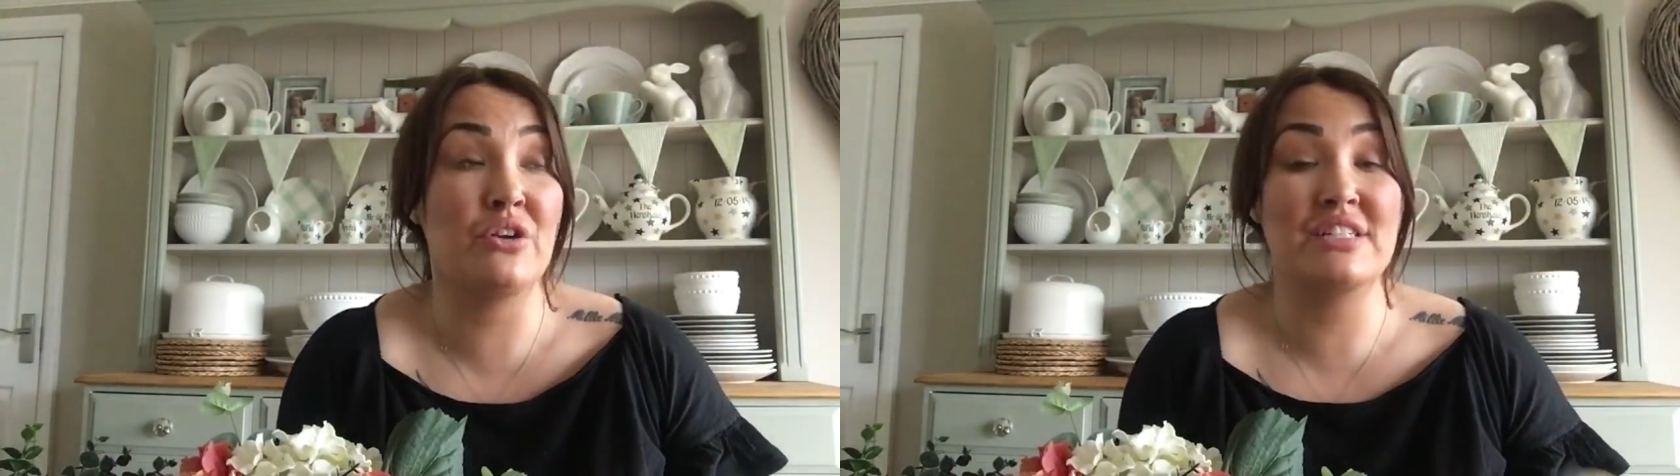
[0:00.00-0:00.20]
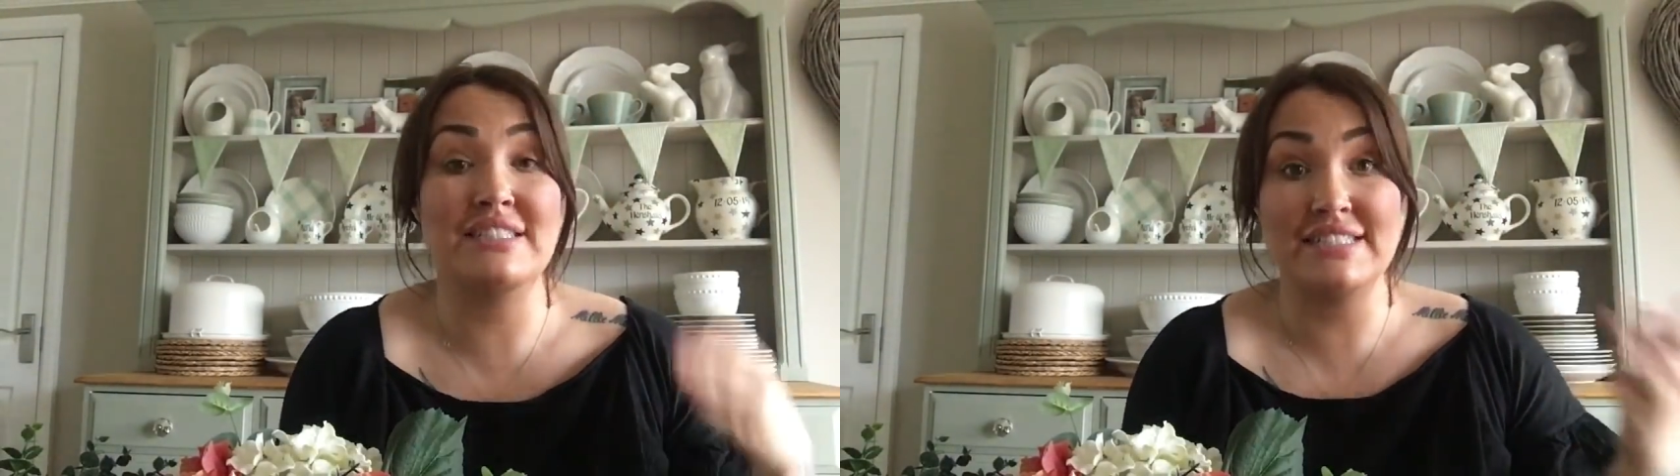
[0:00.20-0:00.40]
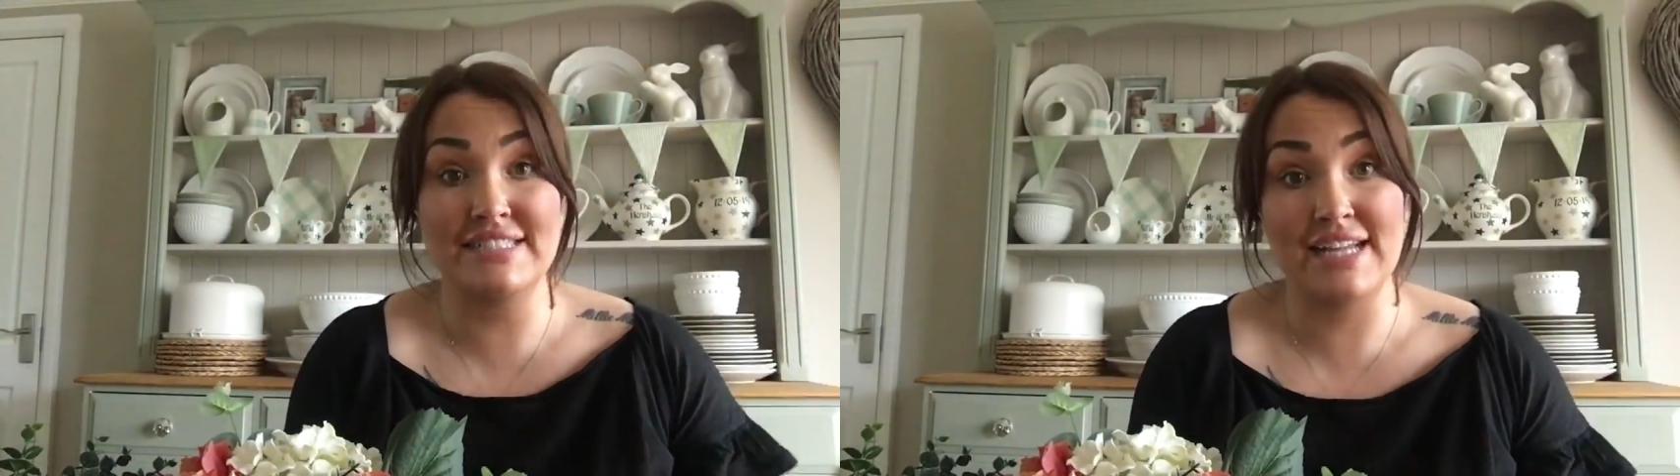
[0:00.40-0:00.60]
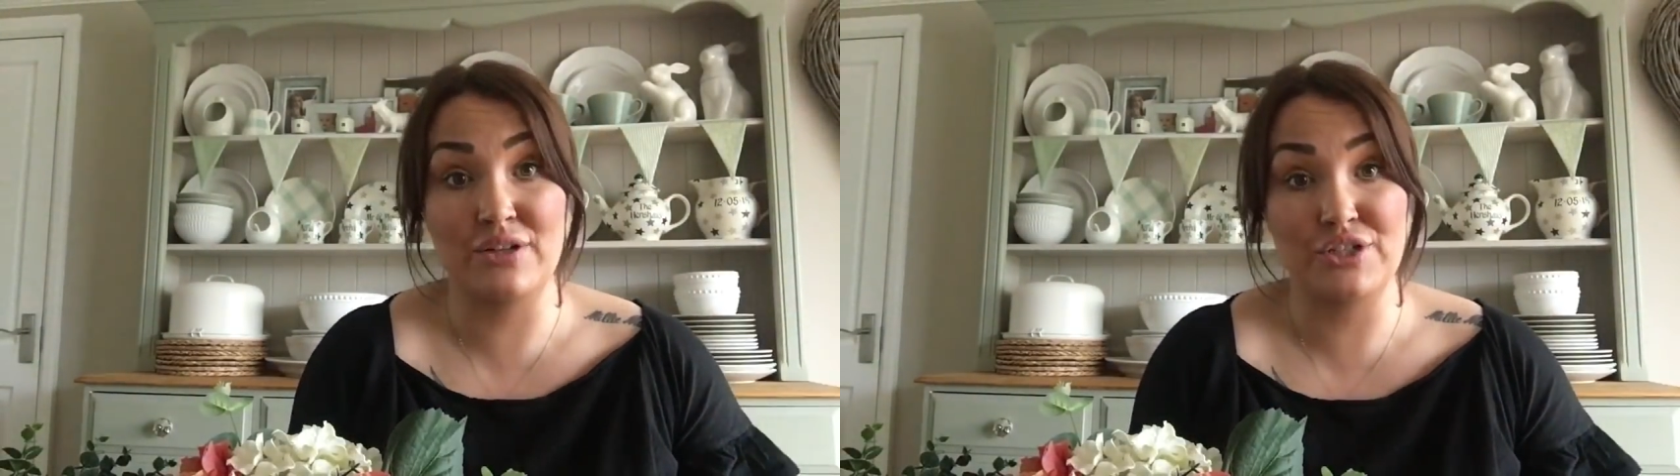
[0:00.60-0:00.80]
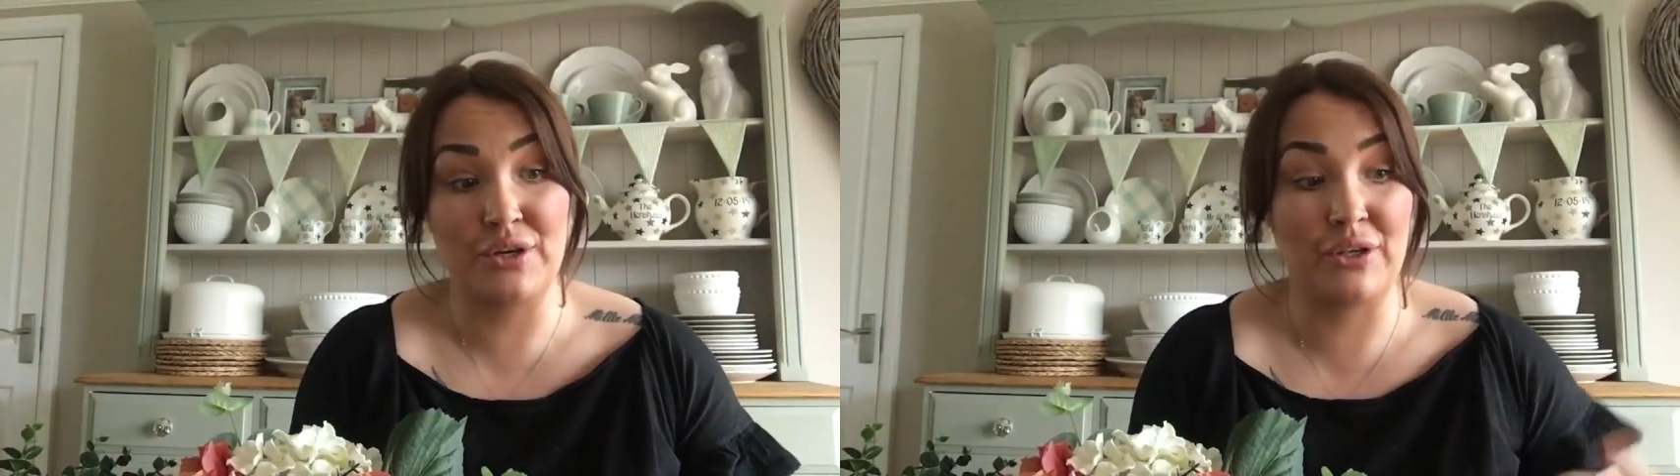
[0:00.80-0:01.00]
because I did say
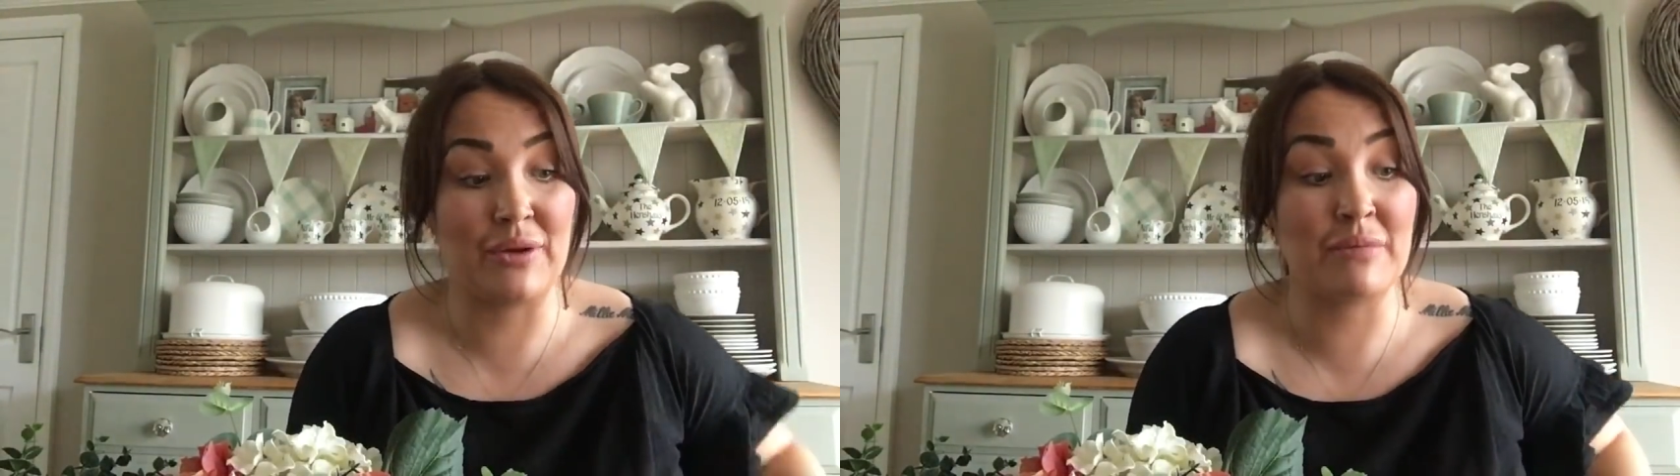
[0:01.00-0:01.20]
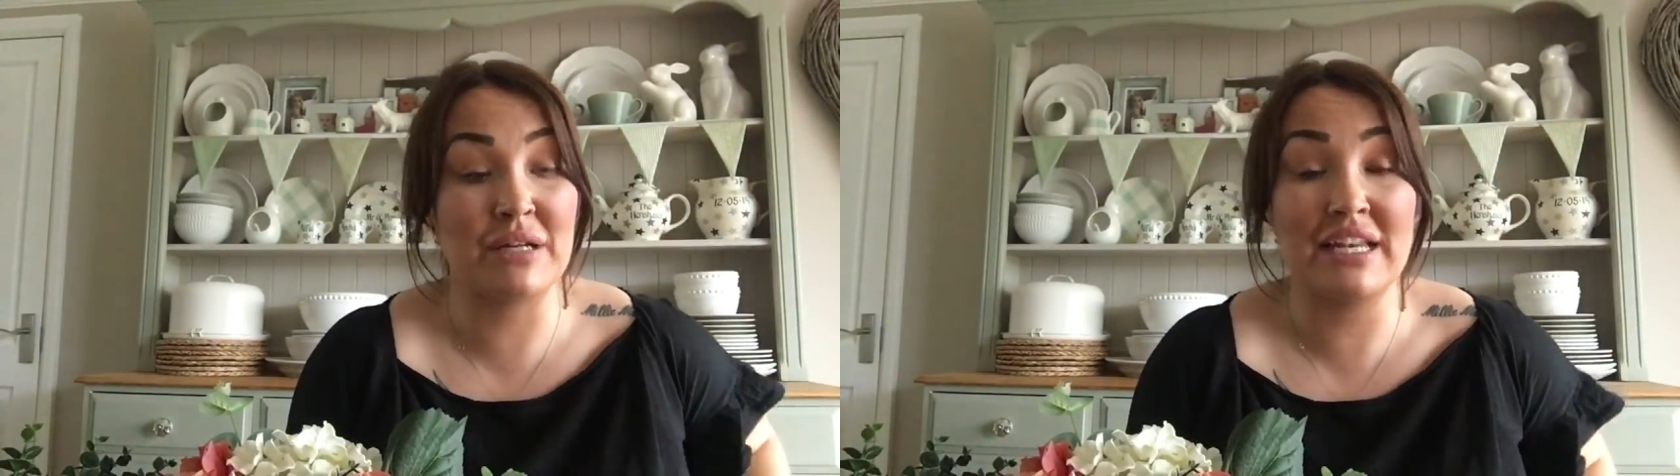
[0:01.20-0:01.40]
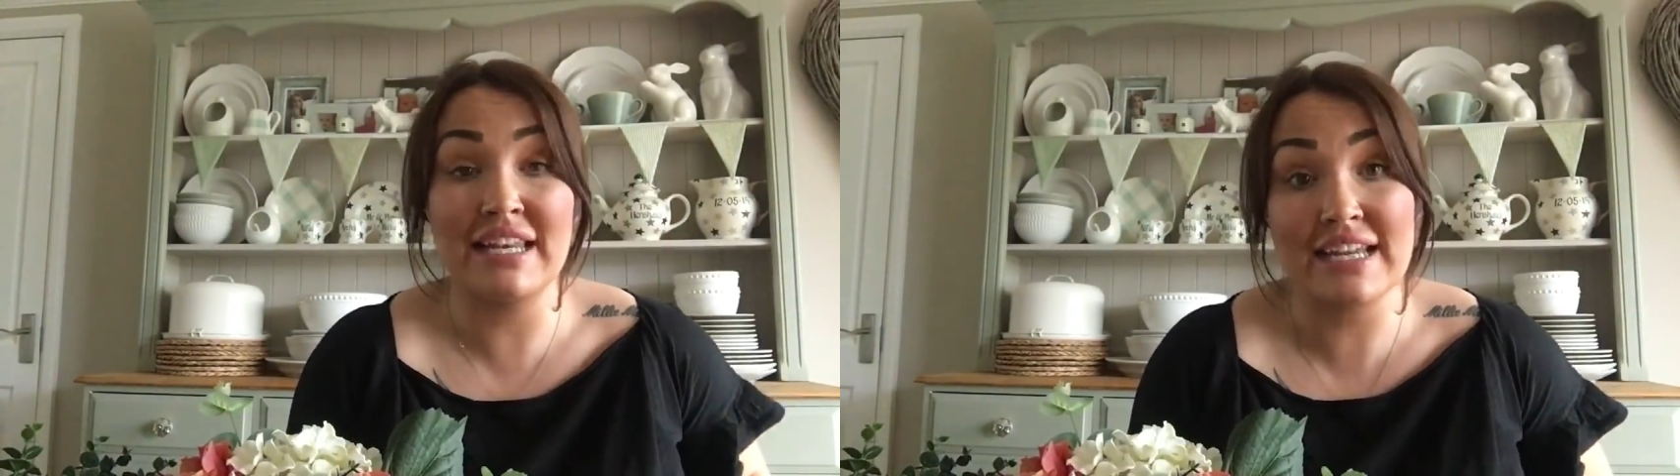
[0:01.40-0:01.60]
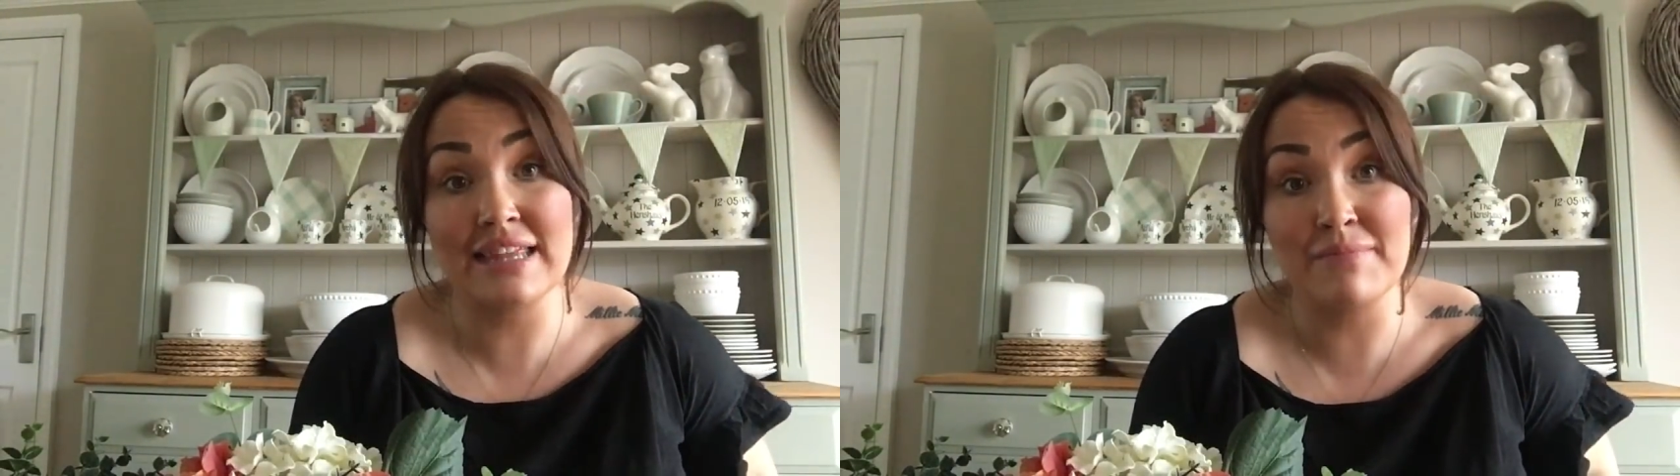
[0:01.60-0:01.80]
I'd show you, and I'm going to link